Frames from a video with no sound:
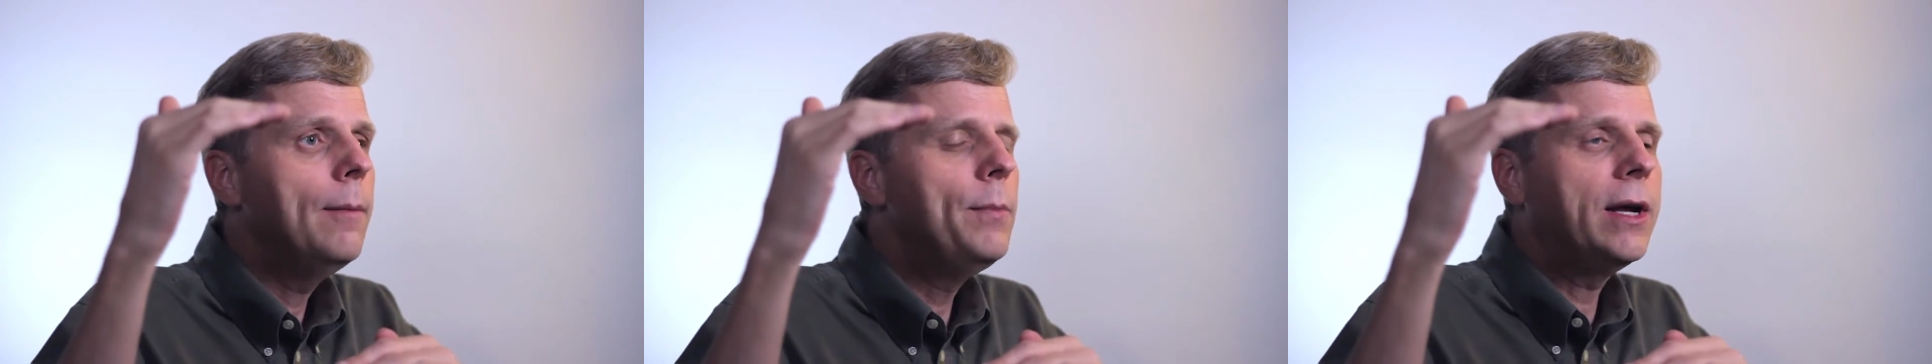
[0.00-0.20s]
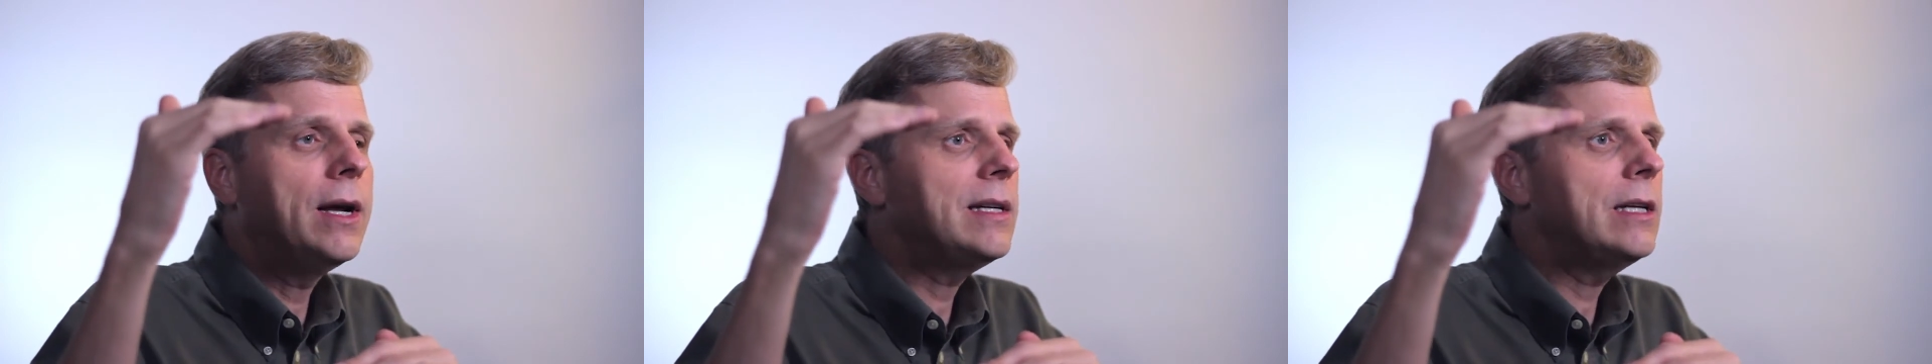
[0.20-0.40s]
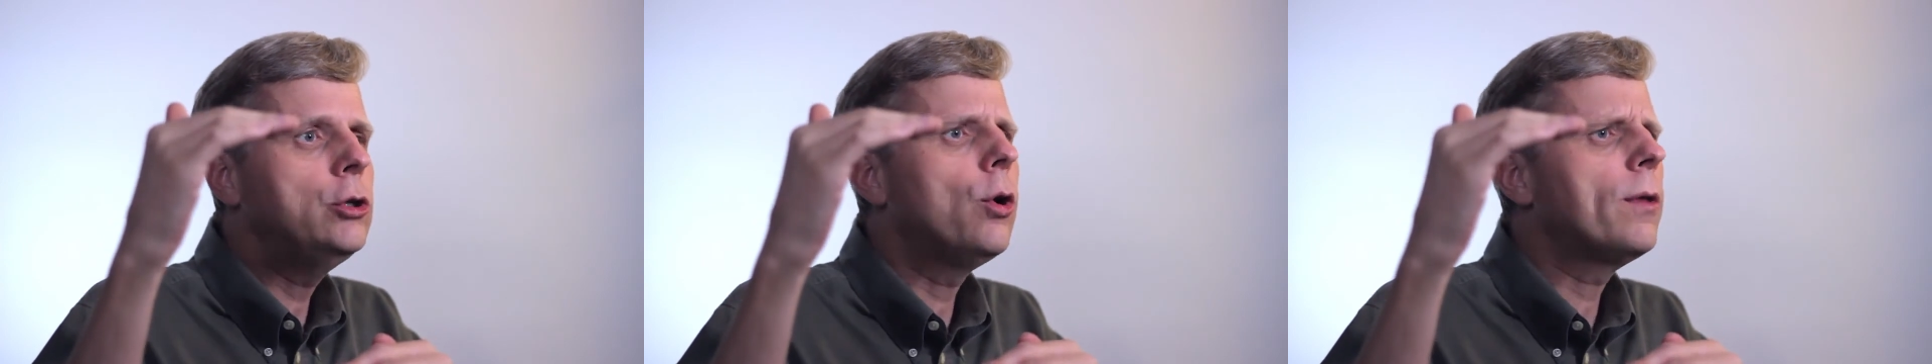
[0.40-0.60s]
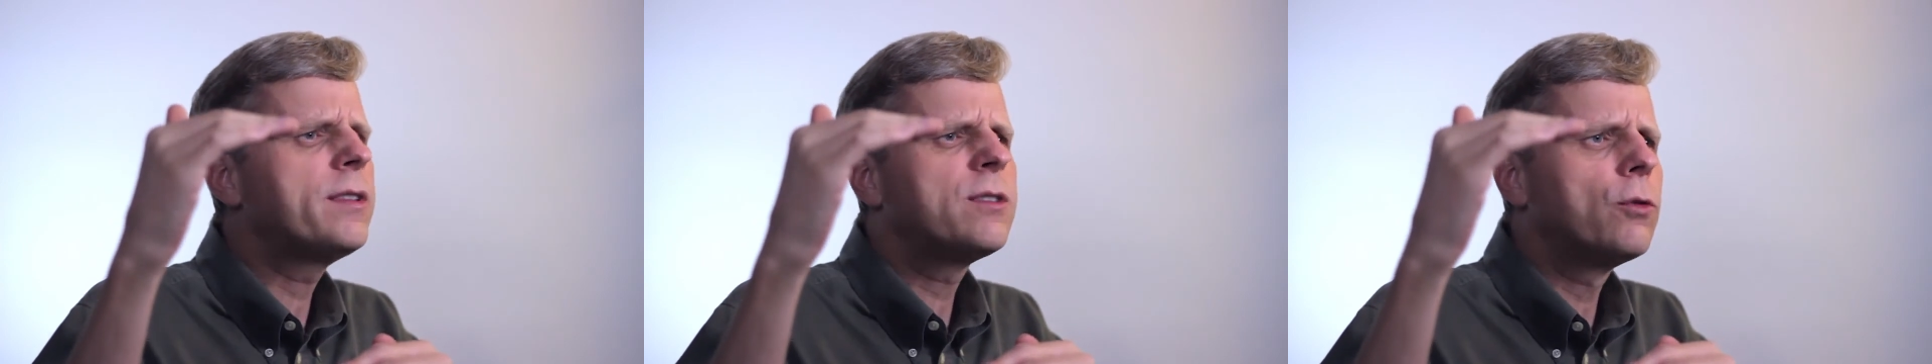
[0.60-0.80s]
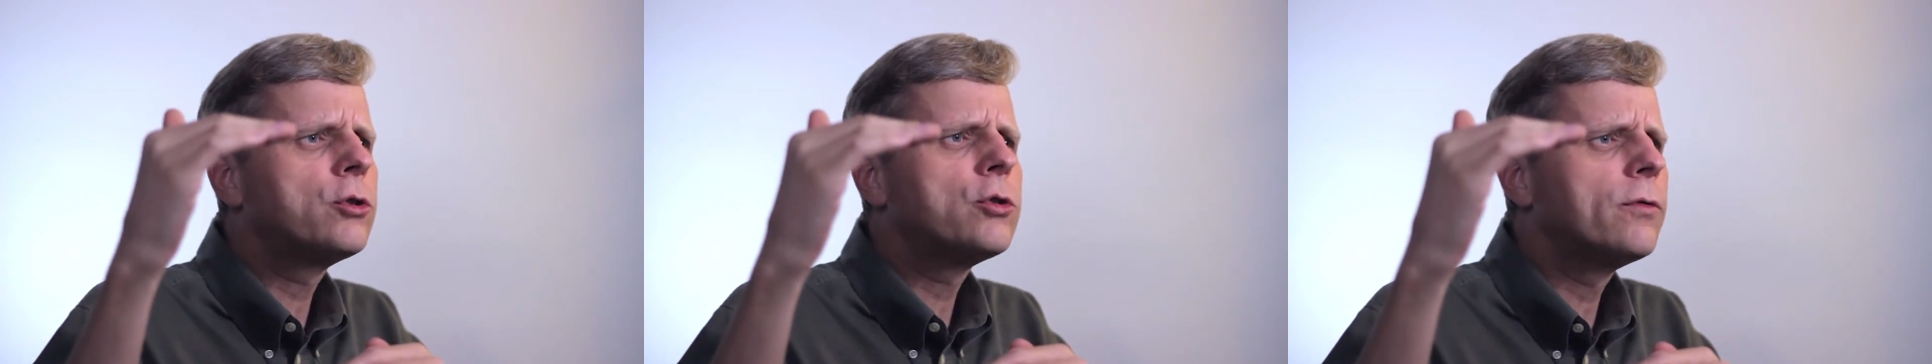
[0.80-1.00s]
Because I do all
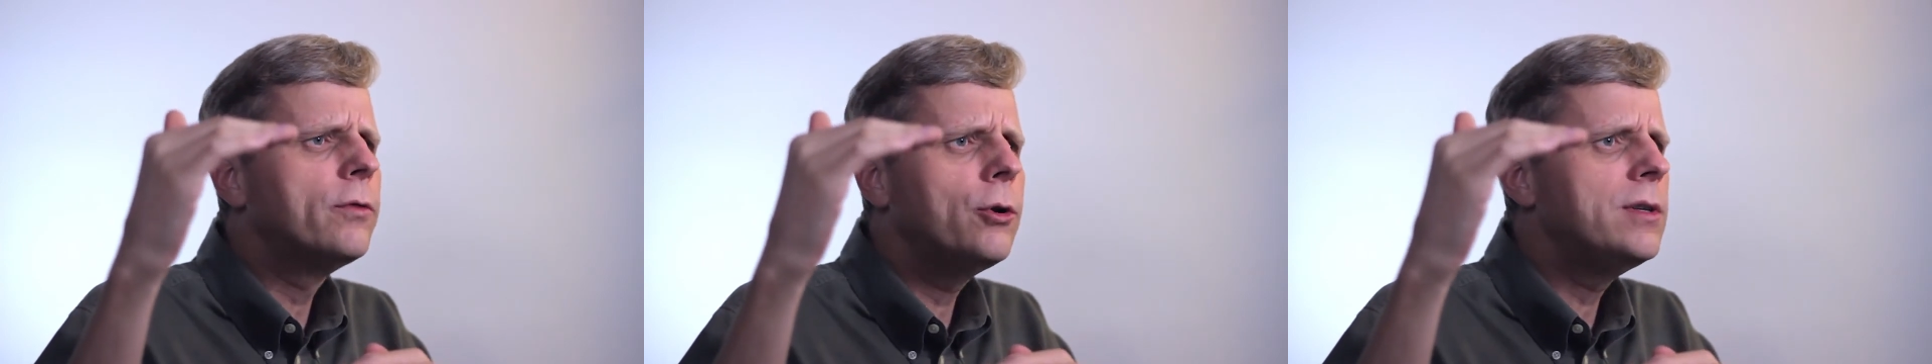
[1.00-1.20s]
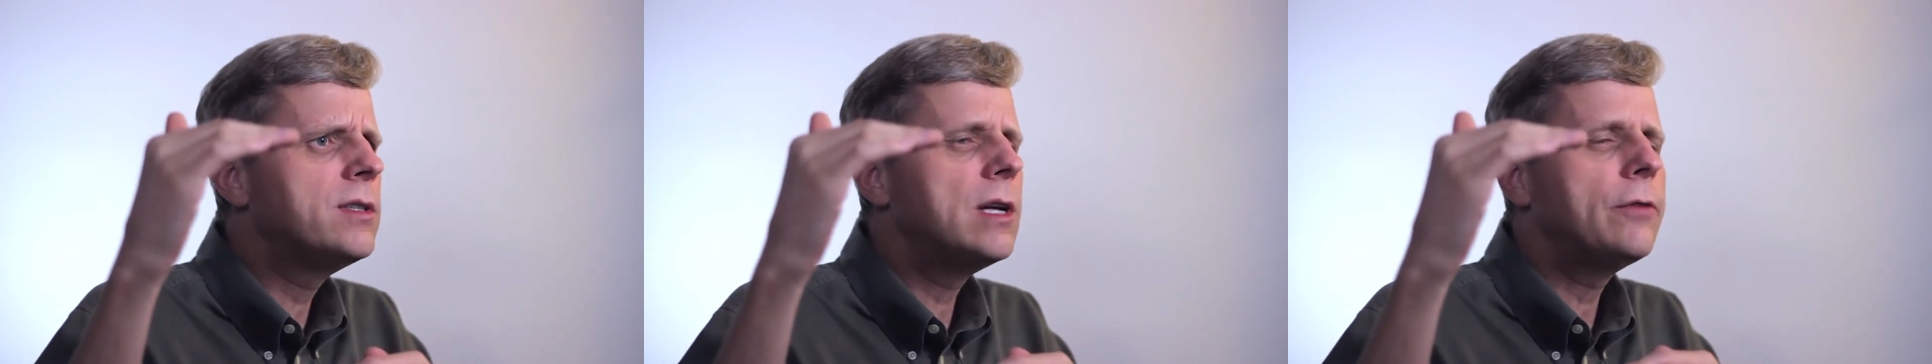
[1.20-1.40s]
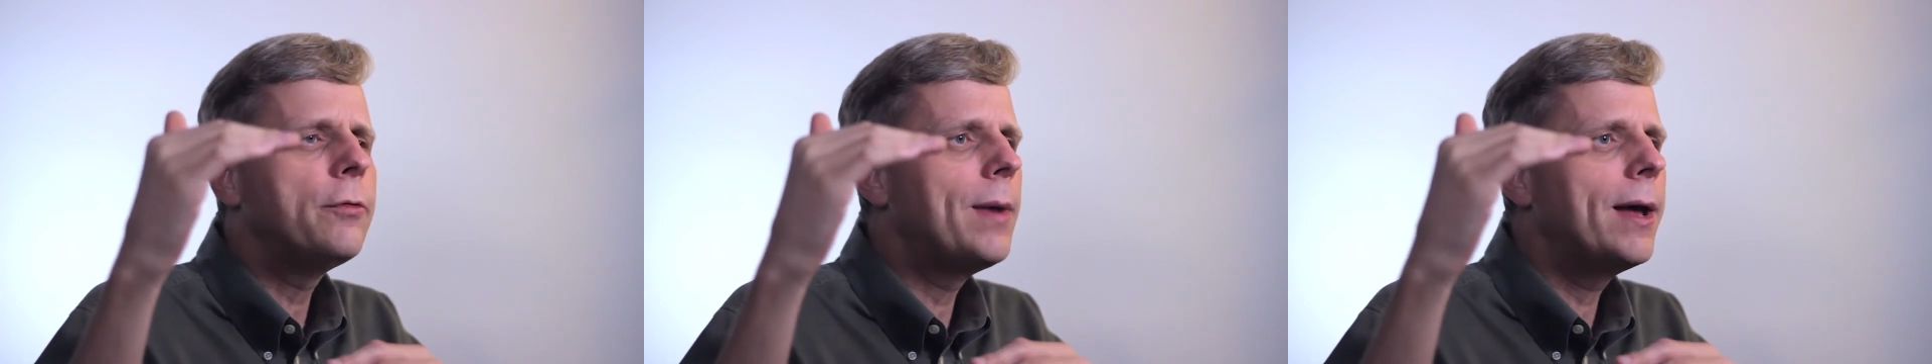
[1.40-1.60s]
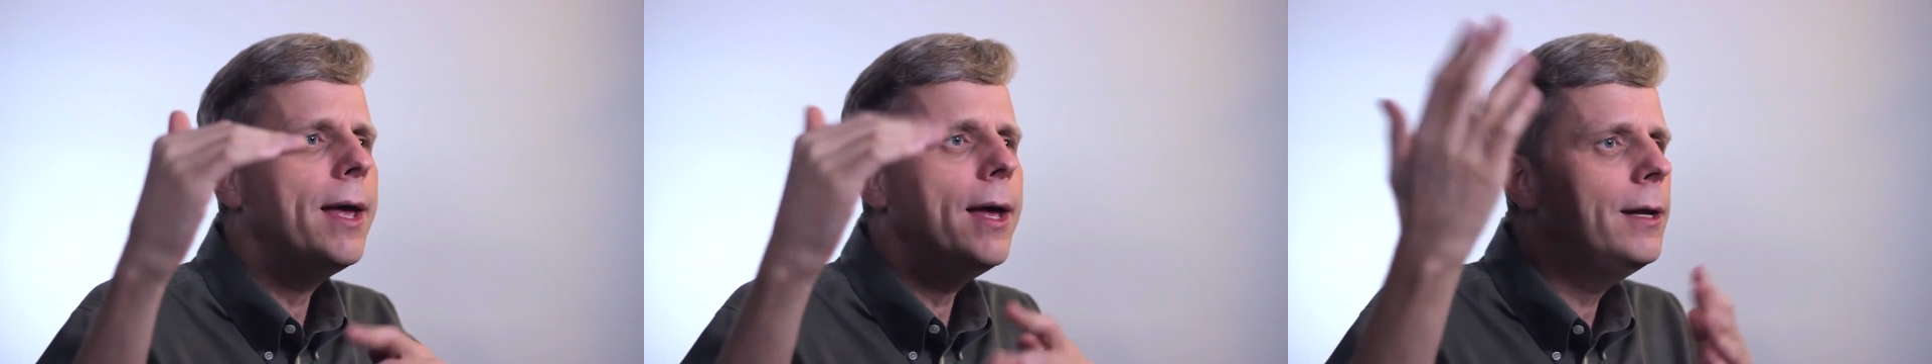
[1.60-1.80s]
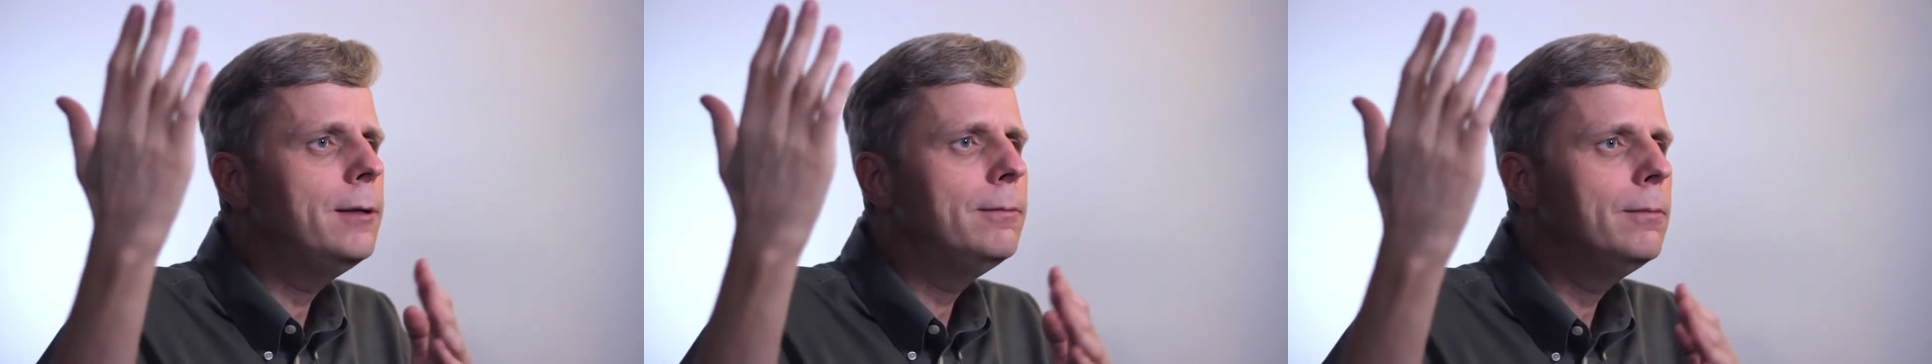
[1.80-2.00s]
this virtual voting stuff in my
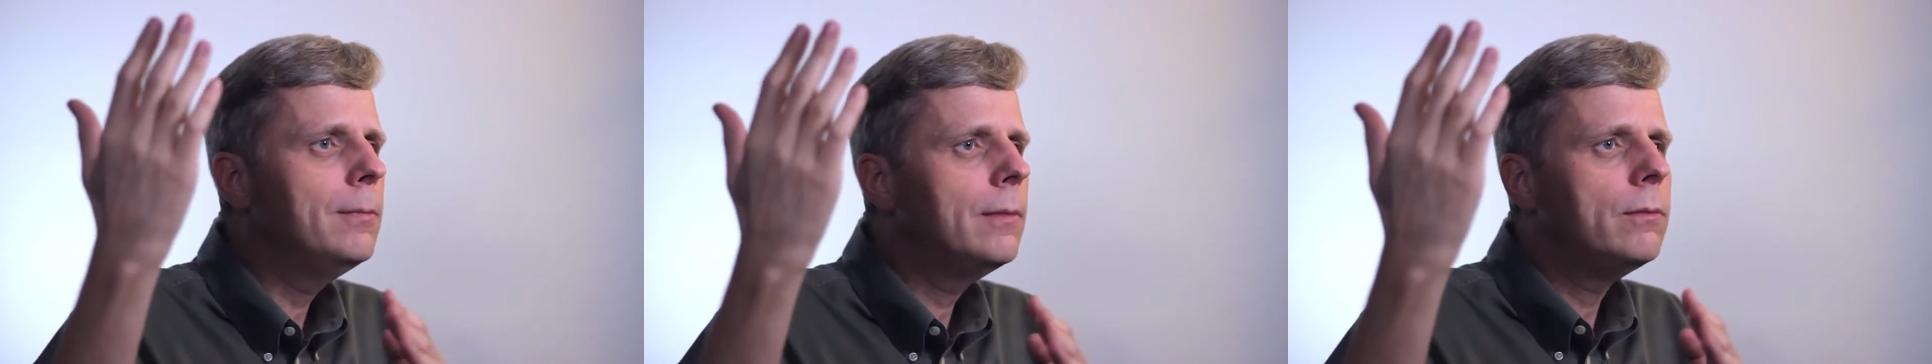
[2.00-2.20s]
head,